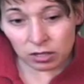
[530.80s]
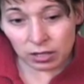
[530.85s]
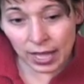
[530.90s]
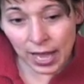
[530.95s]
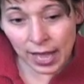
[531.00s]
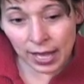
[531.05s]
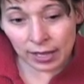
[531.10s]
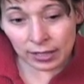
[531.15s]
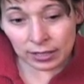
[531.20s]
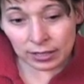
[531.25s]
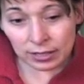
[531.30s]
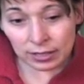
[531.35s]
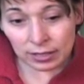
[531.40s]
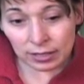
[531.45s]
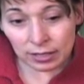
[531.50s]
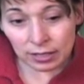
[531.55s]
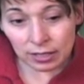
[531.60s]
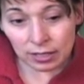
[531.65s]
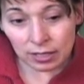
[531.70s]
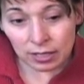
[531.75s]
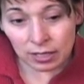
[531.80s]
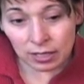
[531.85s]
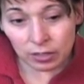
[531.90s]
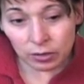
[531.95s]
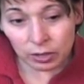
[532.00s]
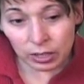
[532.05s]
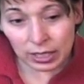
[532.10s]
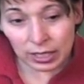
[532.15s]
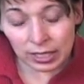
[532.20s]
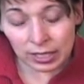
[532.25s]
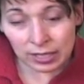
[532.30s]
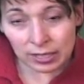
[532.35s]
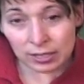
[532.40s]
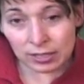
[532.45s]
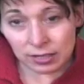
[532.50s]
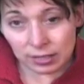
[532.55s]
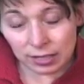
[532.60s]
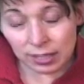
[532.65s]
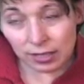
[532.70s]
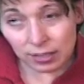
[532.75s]
that
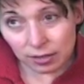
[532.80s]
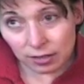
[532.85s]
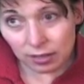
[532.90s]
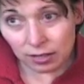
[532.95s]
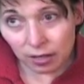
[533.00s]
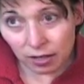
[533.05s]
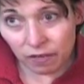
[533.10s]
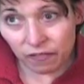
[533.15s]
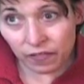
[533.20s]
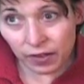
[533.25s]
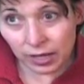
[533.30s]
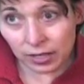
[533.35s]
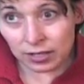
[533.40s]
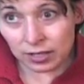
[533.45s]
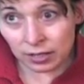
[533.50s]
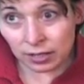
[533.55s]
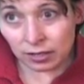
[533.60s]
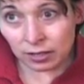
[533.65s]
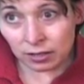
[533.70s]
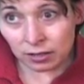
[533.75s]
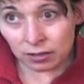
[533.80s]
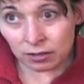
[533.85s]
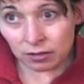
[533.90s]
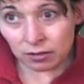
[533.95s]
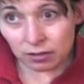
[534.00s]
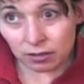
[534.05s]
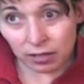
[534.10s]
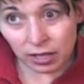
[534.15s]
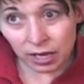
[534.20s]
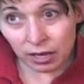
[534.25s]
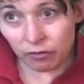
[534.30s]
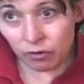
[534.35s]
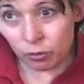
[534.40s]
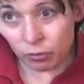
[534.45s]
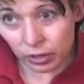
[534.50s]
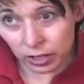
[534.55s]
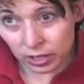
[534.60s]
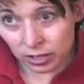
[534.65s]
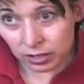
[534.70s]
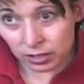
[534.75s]
is affecting
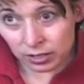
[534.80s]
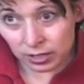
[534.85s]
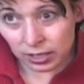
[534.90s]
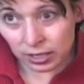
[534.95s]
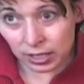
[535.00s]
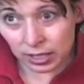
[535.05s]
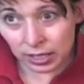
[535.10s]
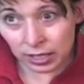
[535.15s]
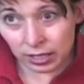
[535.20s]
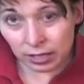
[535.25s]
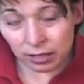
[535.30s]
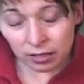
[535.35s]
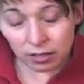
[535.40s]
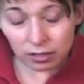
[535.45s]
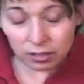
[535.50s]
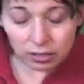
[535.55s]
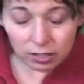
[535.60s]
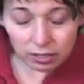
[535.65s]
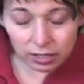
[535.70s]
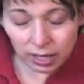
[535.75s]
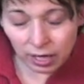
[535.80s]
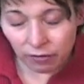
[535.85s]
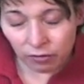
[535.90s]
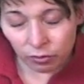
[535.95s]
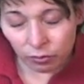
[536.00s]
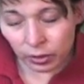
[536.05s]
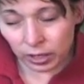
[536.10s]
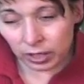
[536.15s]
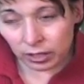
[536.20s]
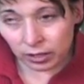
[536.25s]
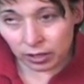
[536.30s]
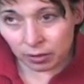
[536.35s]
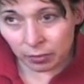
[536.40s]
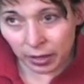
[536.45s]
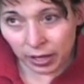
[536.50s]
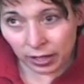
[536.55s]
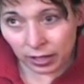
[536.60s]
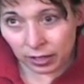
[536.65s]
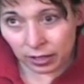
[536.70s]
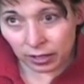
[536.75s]
everyone in the city and everyone in
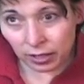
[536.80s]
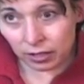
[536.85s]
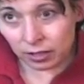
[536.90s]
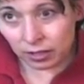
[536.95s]
Quebec in